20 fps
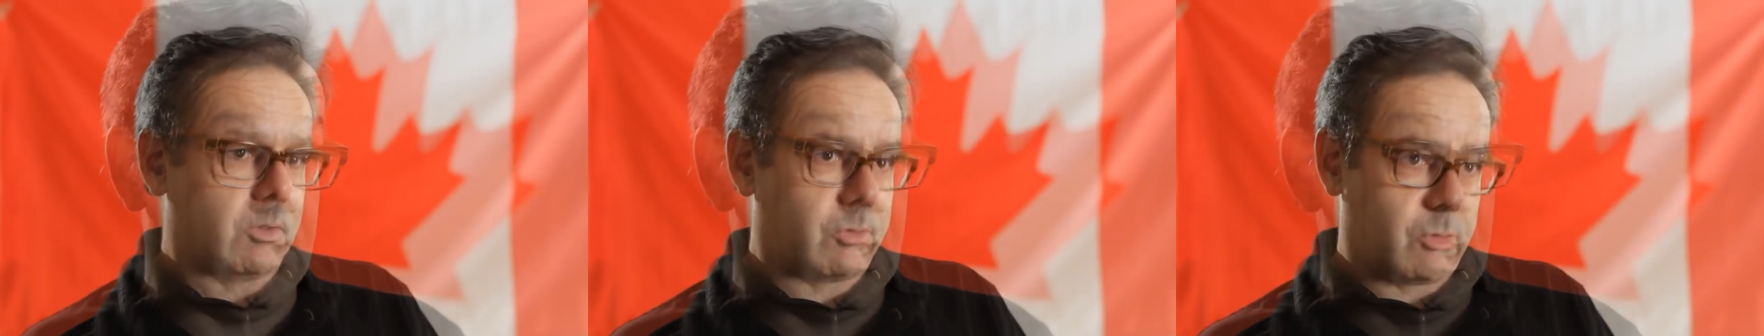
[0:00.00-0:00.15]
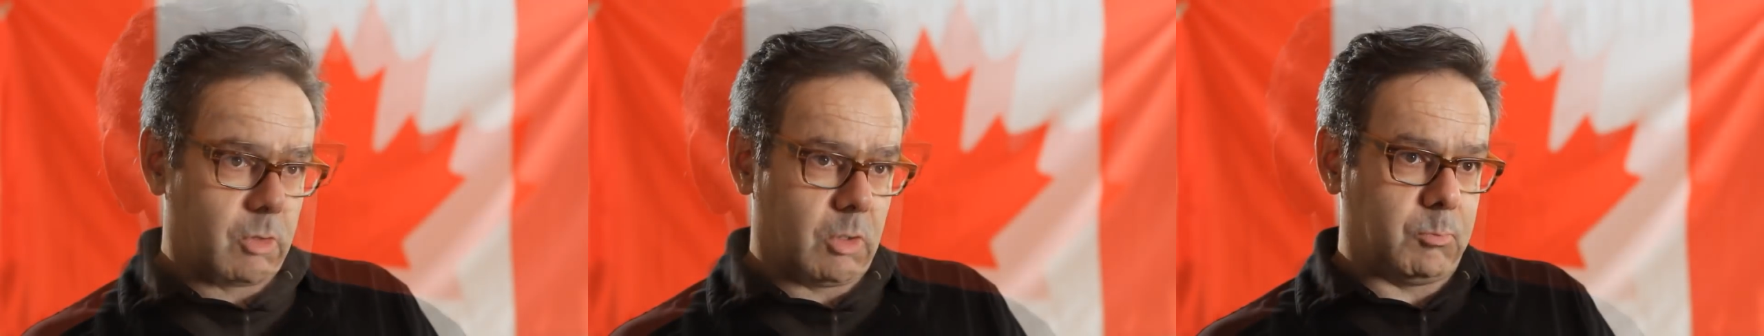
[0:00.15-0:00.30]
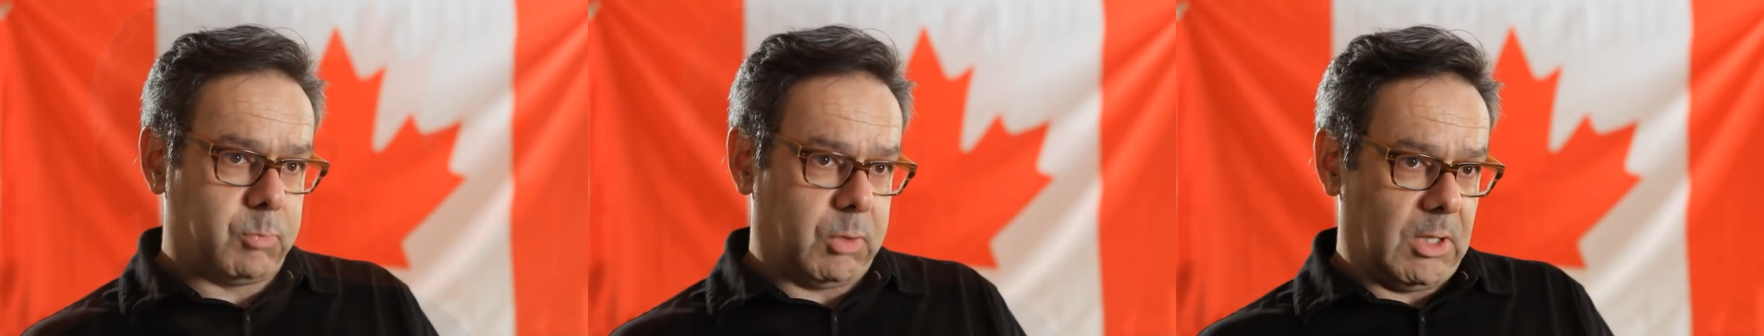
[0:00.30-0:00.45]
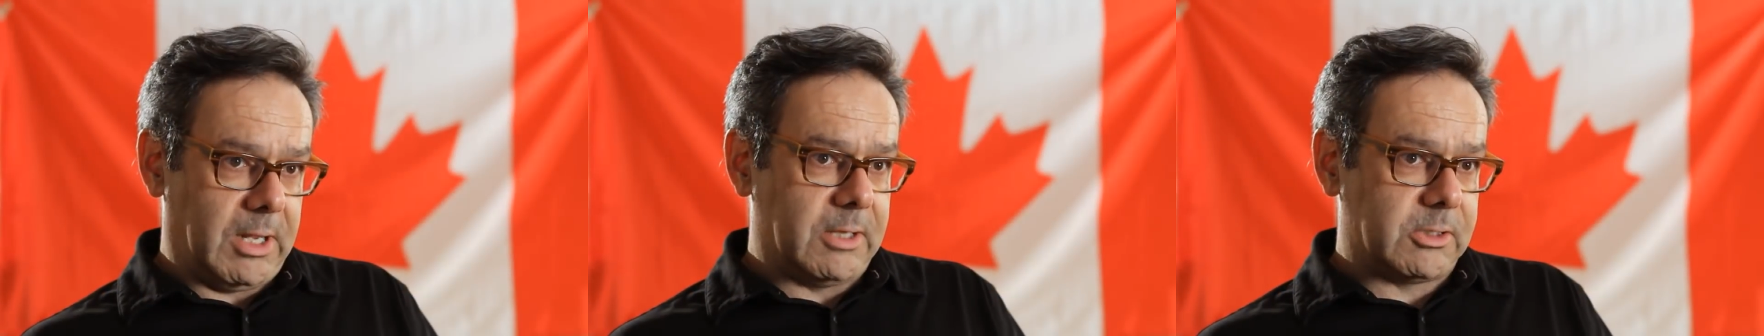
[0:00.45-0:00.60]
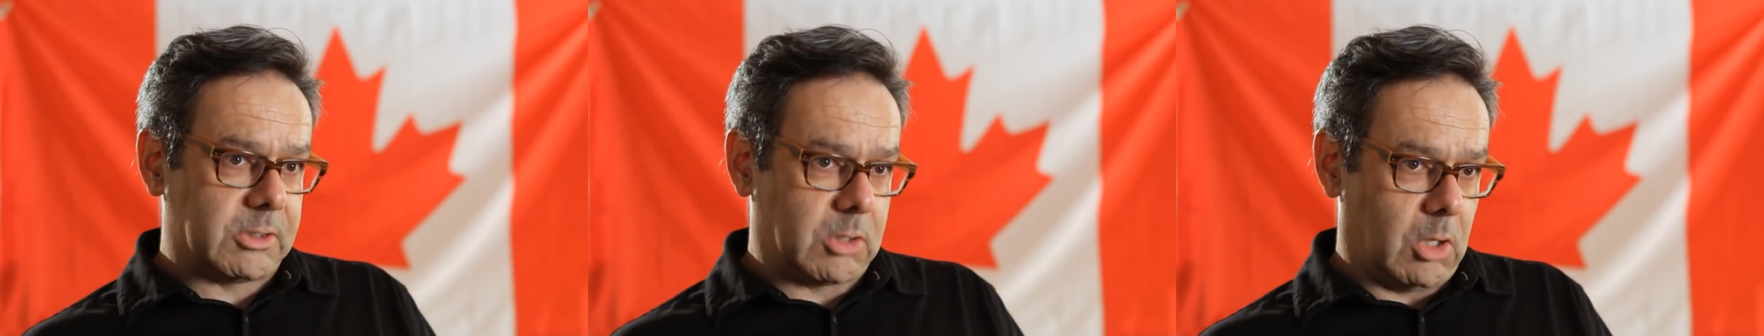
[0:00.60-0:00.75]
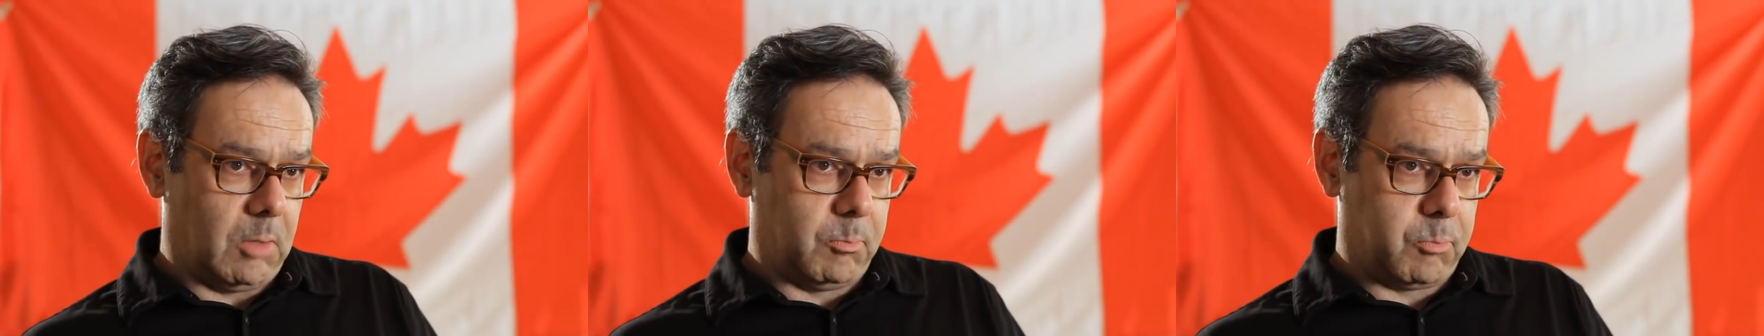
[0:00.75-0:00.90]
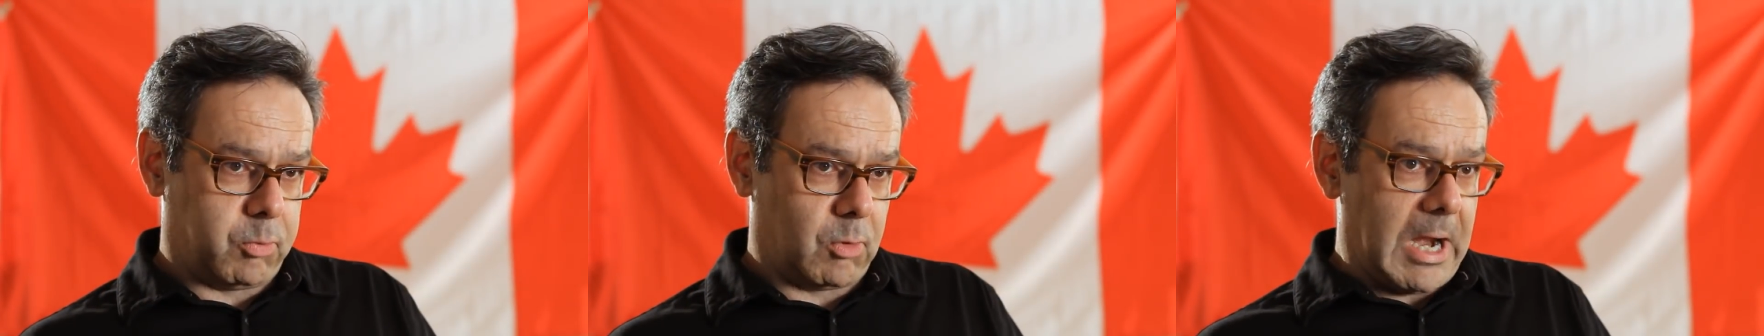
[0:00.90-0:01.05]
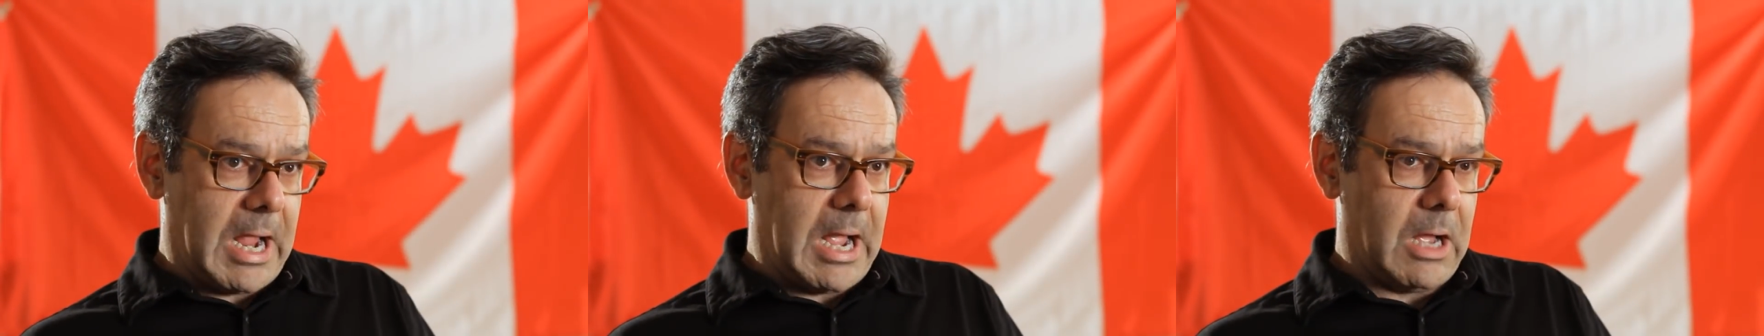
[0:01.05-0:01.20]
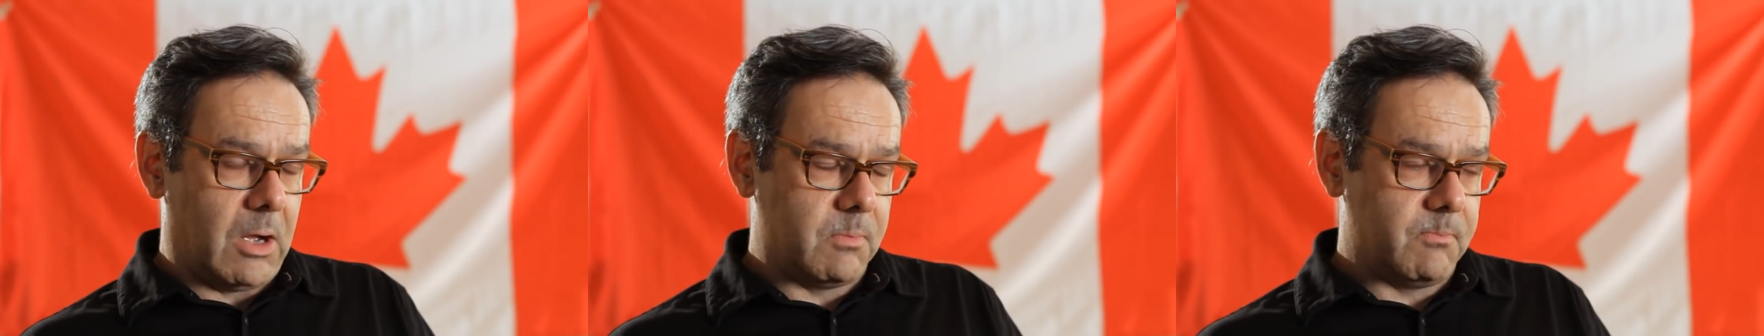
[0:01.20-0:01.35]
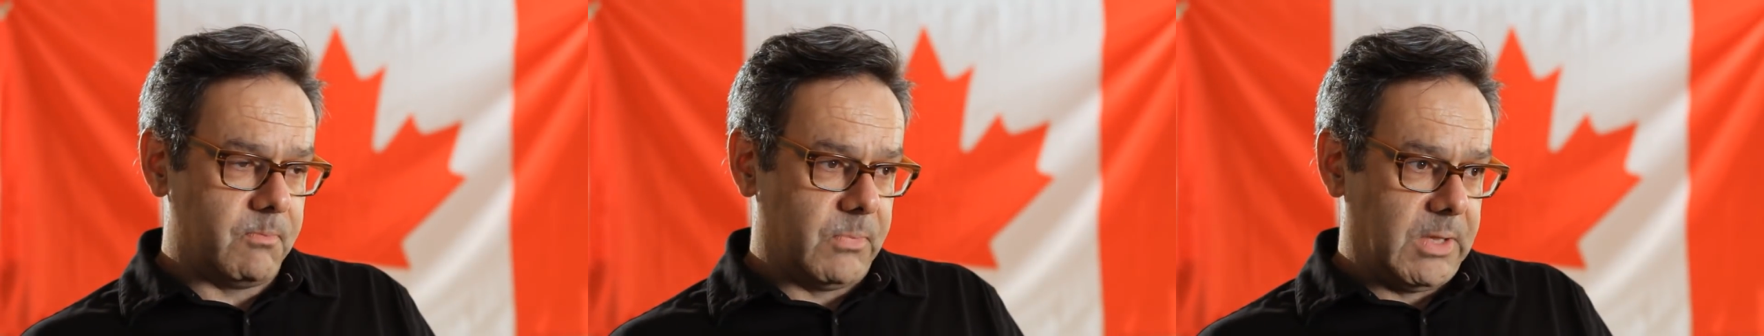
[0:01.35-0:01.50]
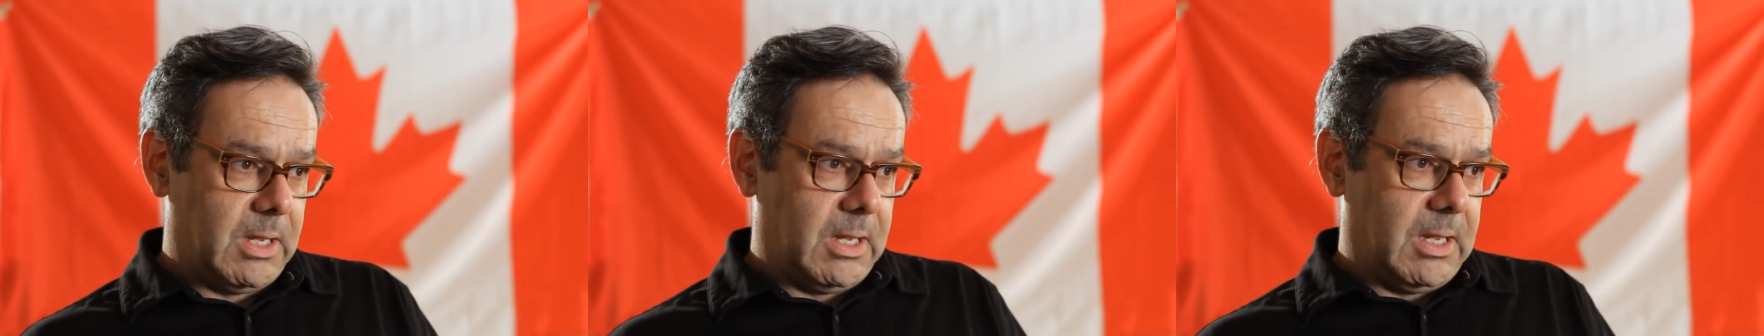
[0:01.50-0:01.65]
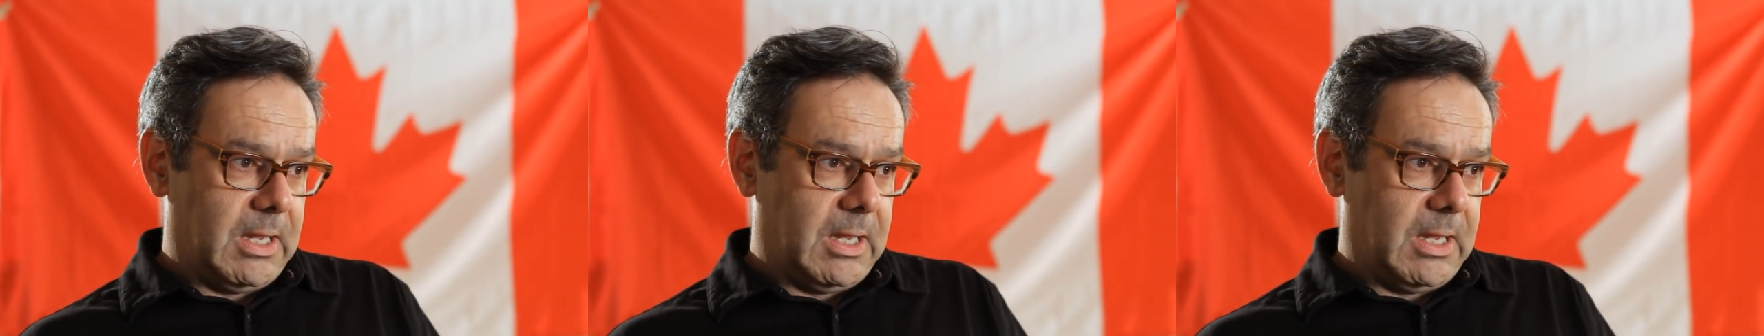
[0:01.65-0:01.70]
The third play is called Proud,